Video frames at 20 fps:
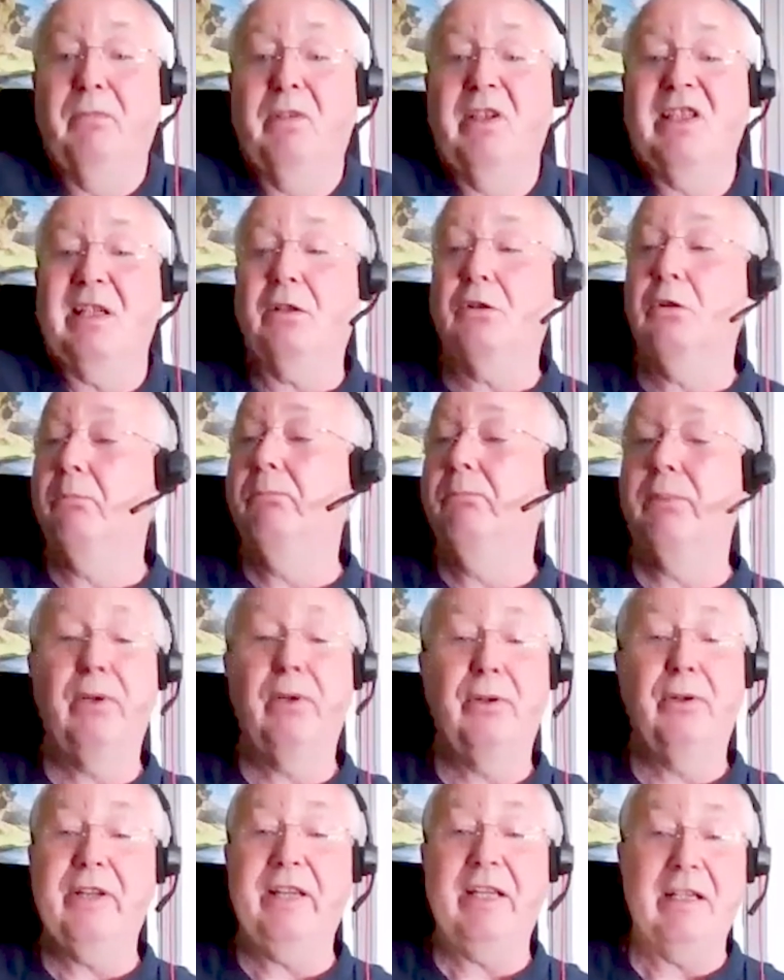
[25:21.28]
it's
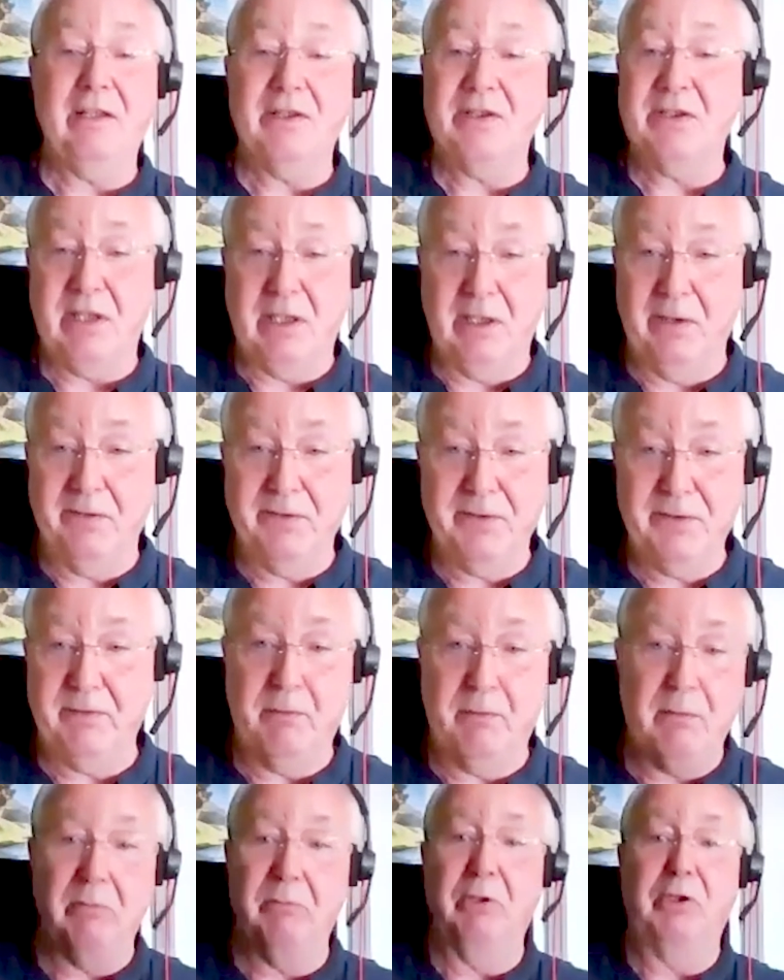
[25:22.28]
unplugging ourselves
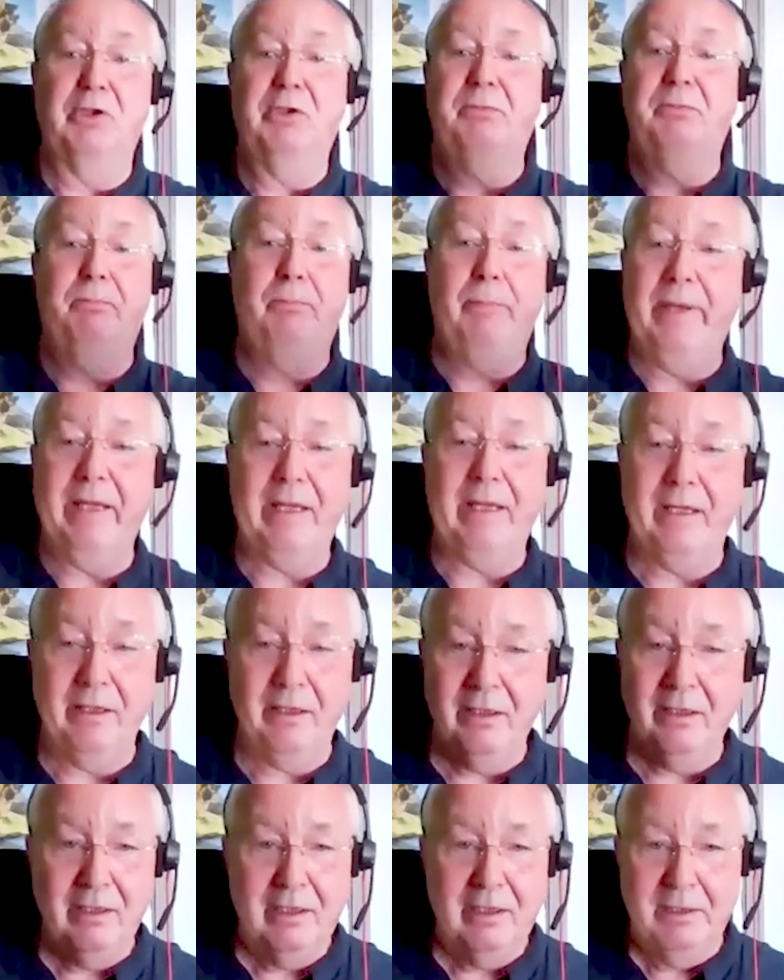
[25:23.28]
from a much bigger
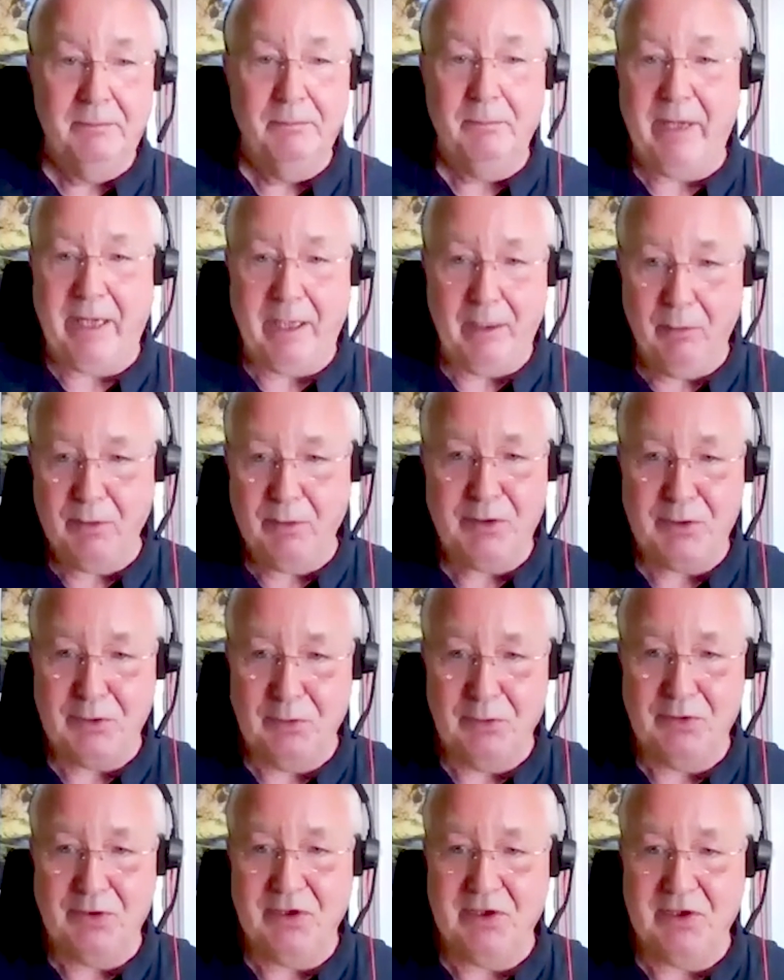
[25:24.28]
power
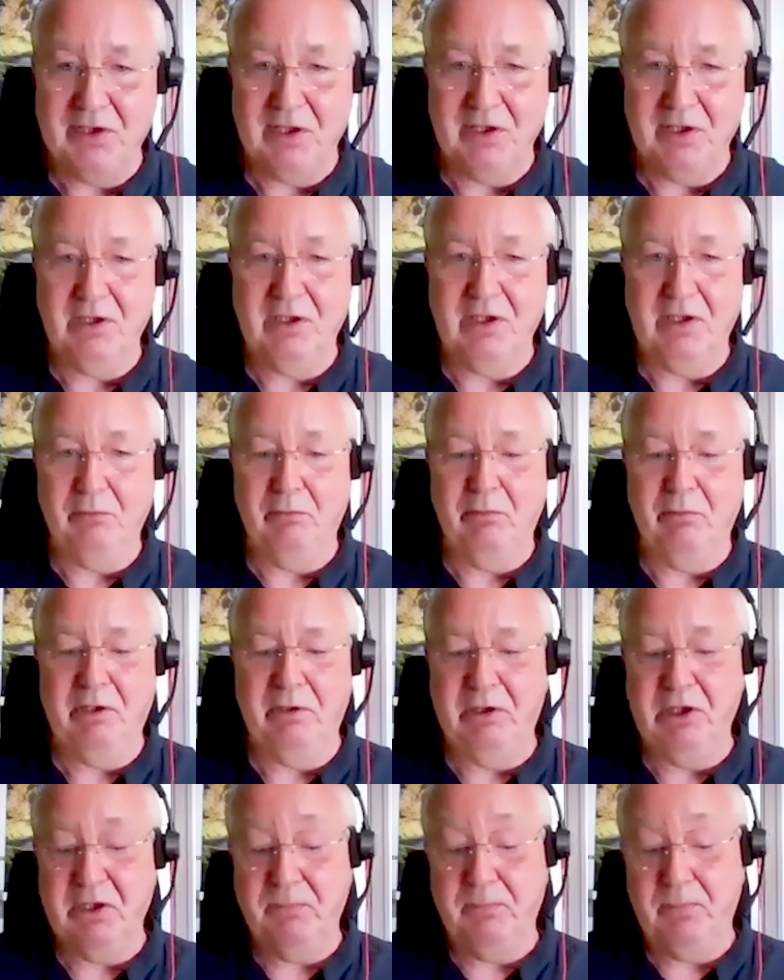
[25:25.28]
source, essentially.
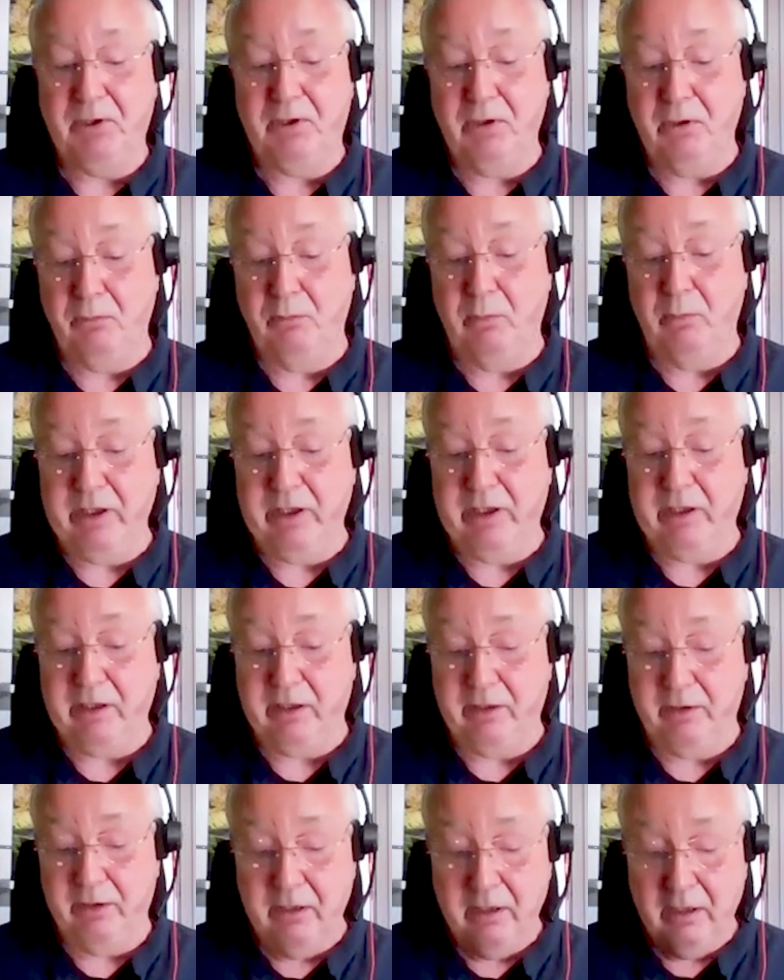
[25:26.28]
We just become
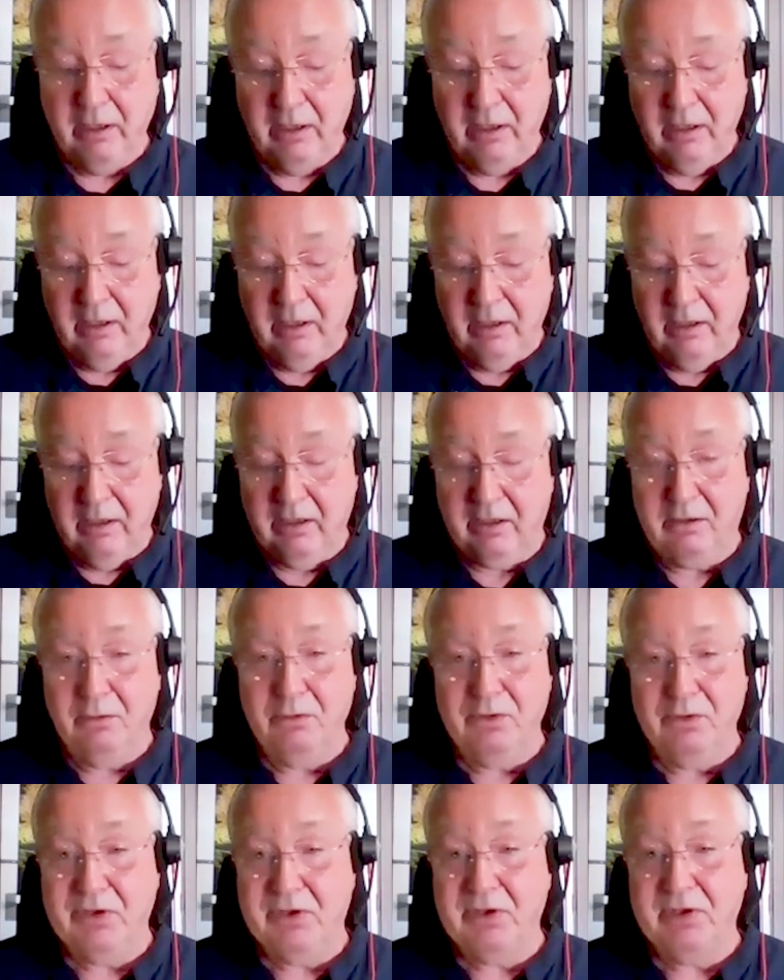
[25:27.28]
weak. And of
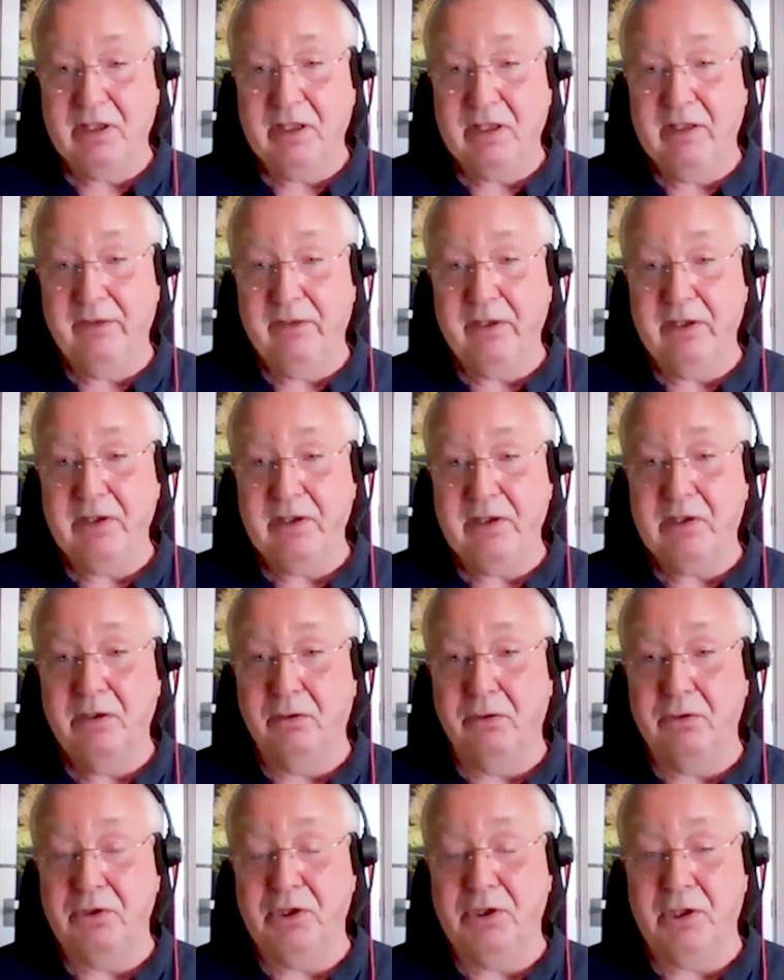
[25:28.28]
course, in this
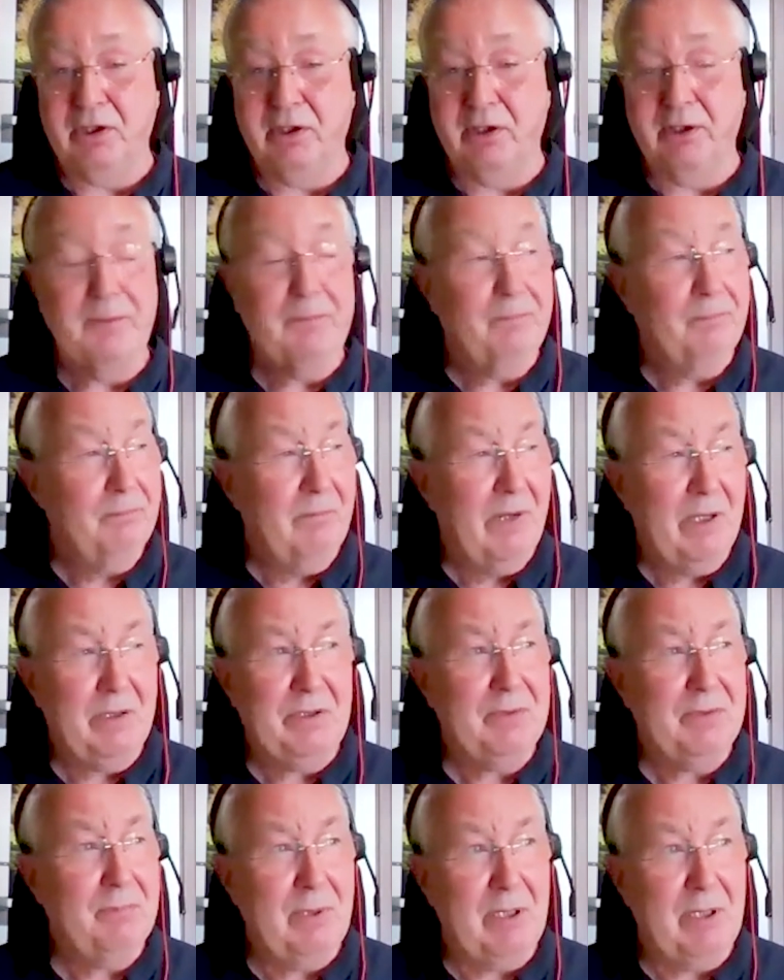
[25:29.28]
culture,
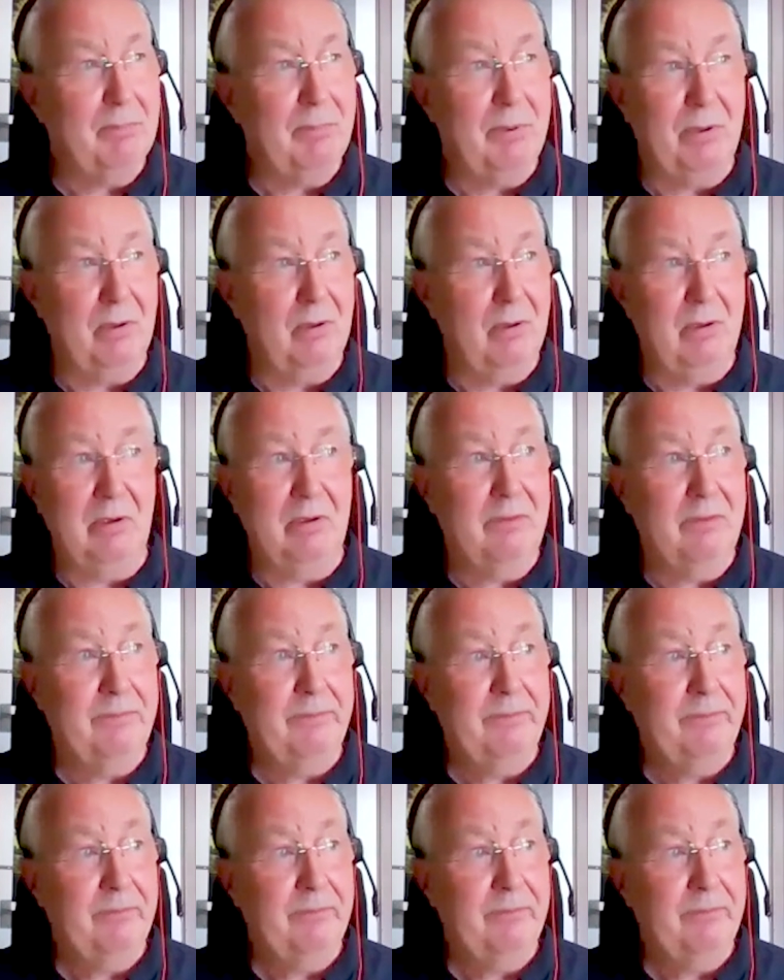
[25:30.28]
most people